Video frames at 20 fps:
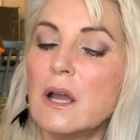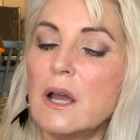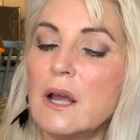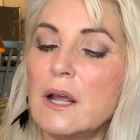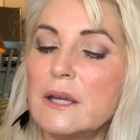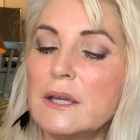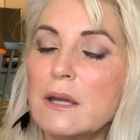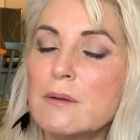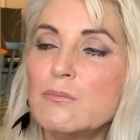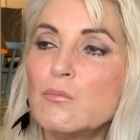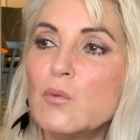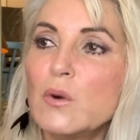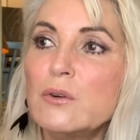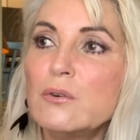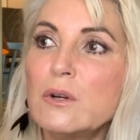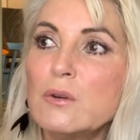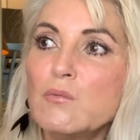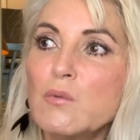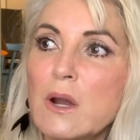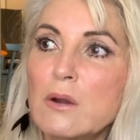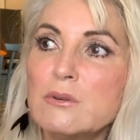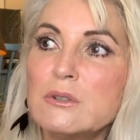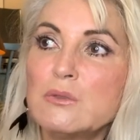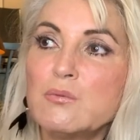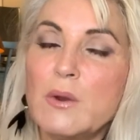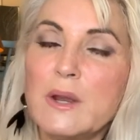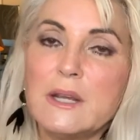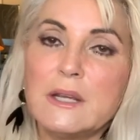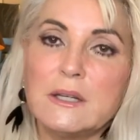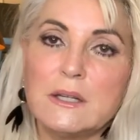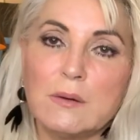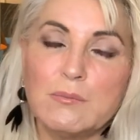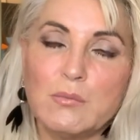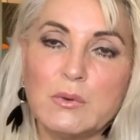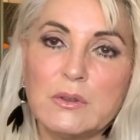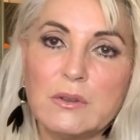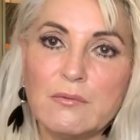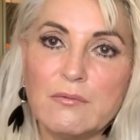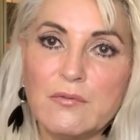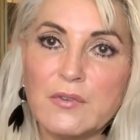I kept wondering why I was waking up
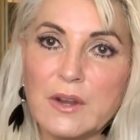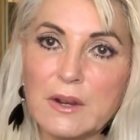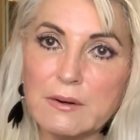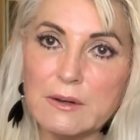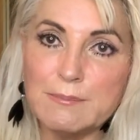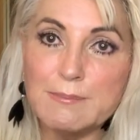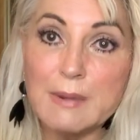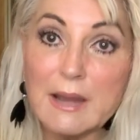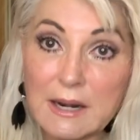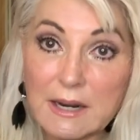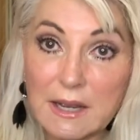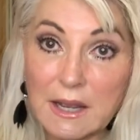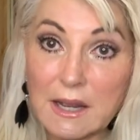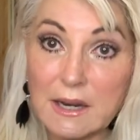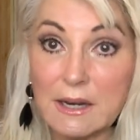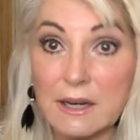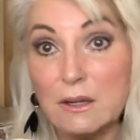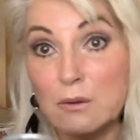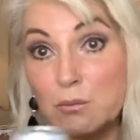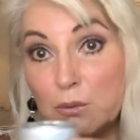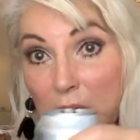with a very bad headache.